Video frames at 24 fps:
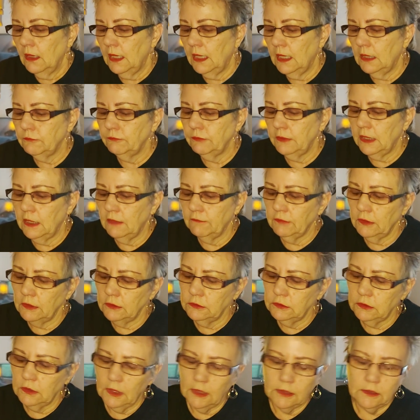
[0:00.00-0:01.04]
and we have a
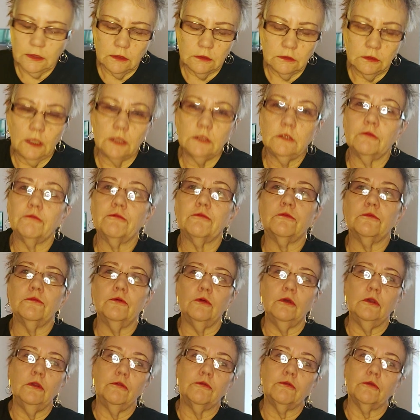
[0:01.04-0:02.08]
lot, a lot of
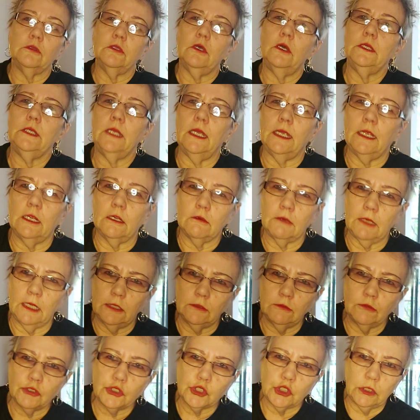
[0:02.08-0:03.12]
swords, a lot of air
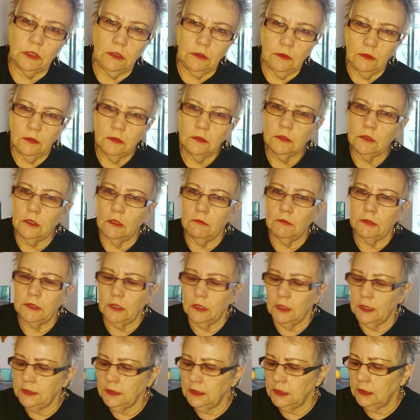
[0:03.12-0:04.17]
energy going
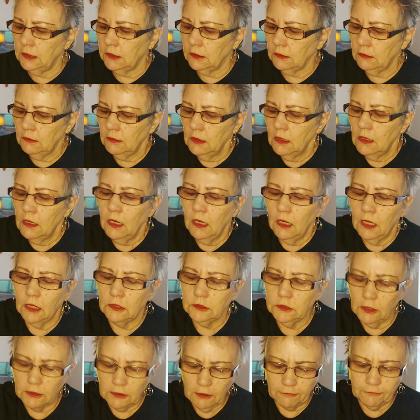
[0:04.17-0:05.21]
on here. A
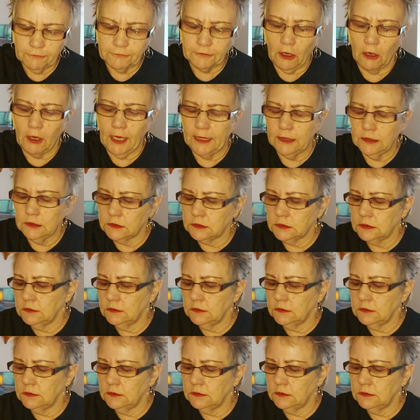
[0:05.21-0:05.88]
lot of thought.